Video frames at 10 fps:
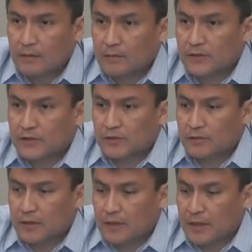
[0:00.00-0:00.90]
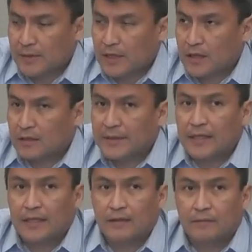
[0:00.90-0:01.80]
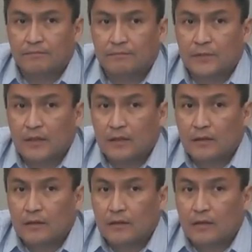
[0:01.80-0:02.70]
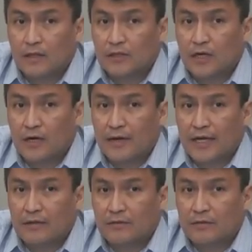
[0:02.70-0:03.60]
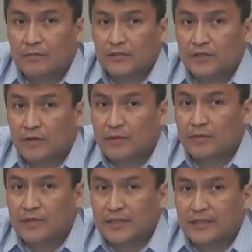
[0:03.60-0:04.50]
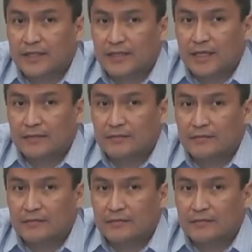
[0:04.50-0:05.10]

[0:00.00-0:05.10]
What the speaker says: Mr. Cho, Emma Knuckleby, Dr. Conrad or Mr. Long, who would like to take that?